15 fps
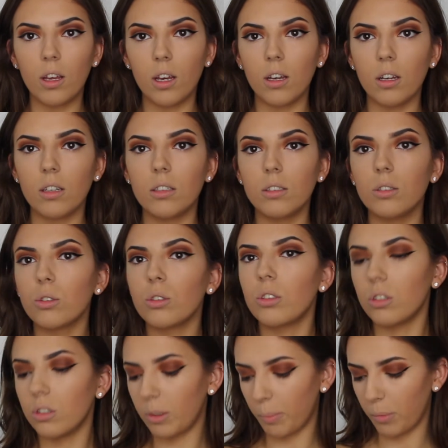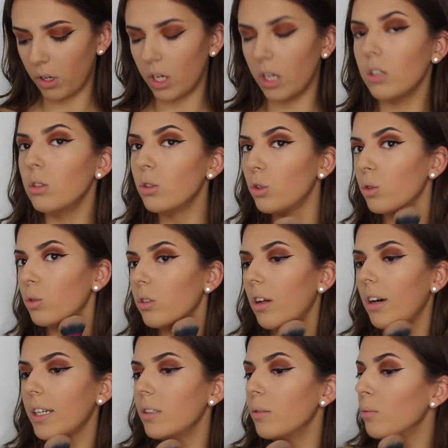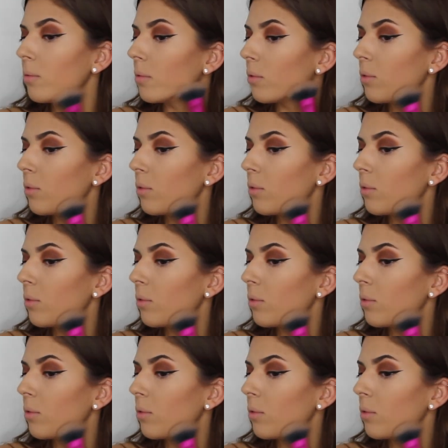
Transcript: And on my jawline.